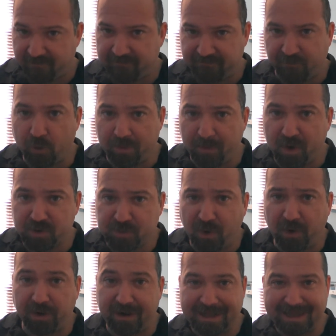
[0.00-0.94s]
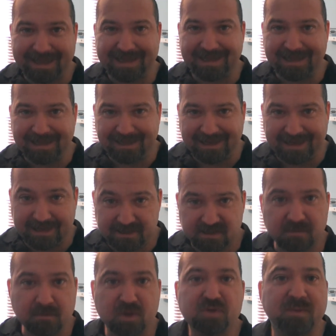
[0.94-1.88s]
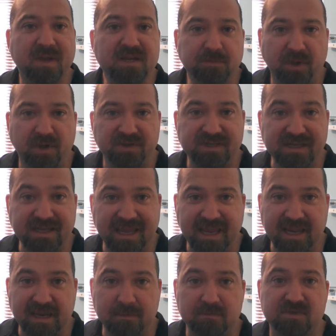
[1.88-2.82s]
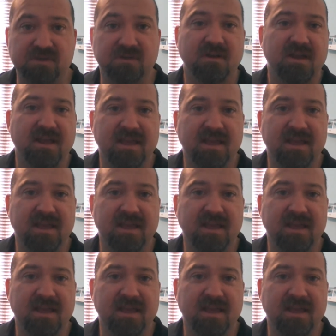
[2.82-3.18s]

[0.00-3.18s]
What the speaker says: for the most part, hits the most baseballs in games.